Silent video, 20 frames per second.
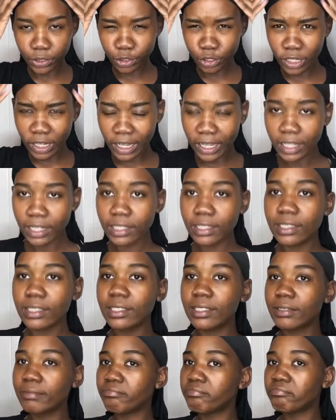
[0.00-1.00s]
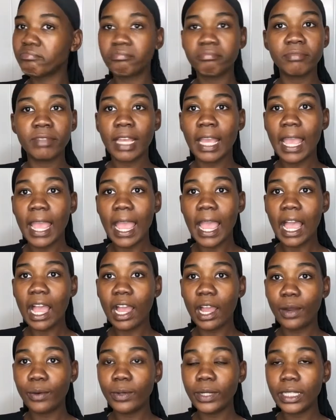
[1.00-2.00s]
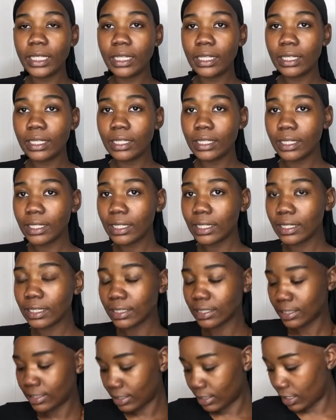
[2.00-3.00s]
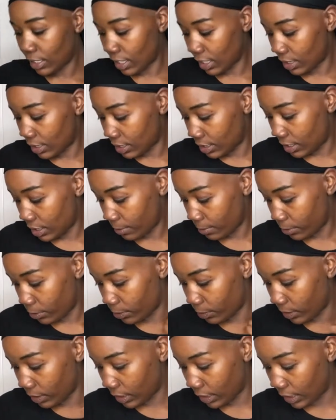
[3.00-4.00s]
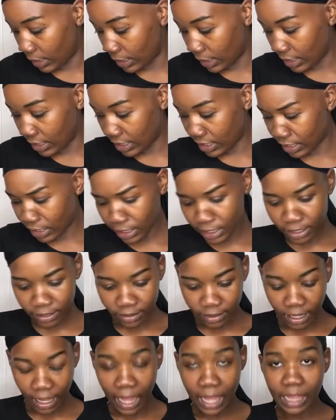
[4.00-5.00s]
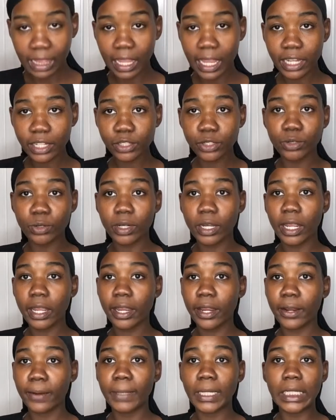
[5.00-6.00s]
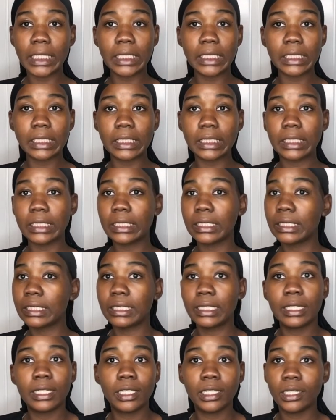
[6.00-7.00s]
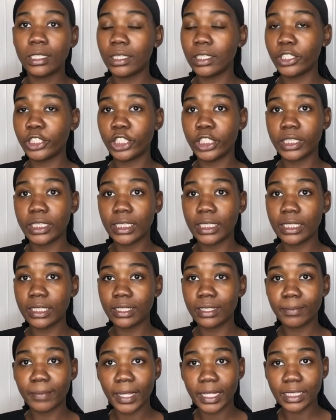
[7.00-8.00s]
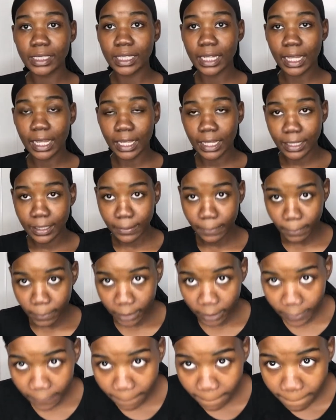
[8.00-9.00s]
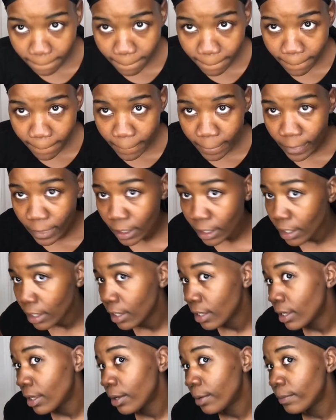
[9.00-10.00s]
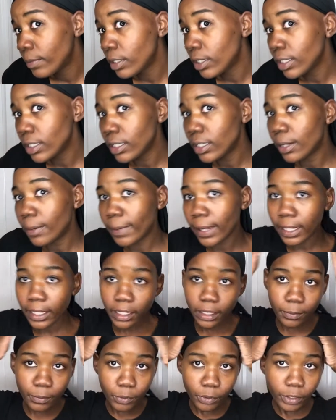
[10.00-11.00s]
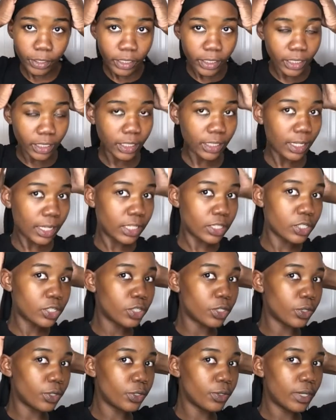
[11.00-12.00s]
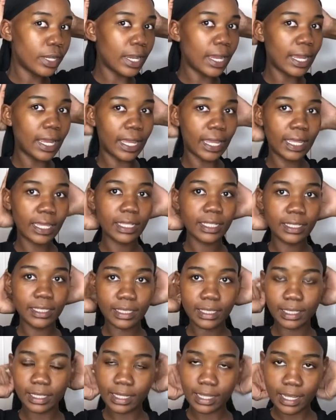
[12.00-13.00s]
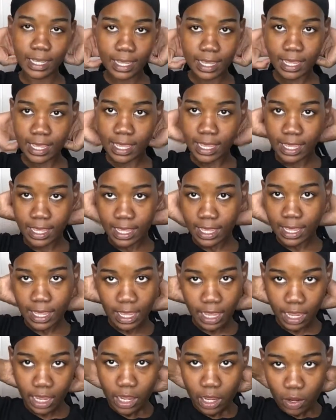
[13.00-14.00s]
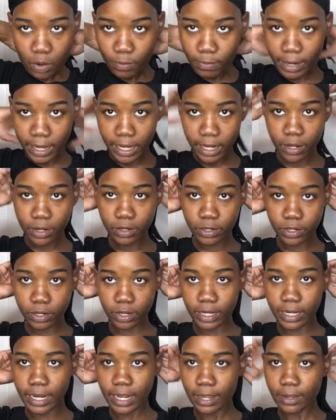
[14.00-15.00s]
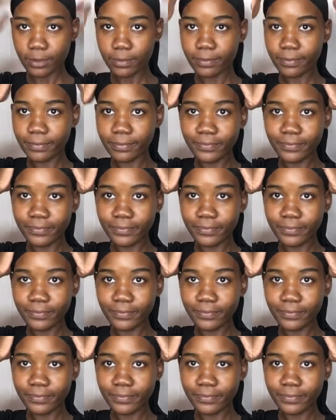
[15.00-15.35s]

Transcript: you guys how it looks. Yeah, the steps are really easy. I like short hair because it's just easy to maintain, but I'm gonna come back in the morning and show you guys how my hair turned out.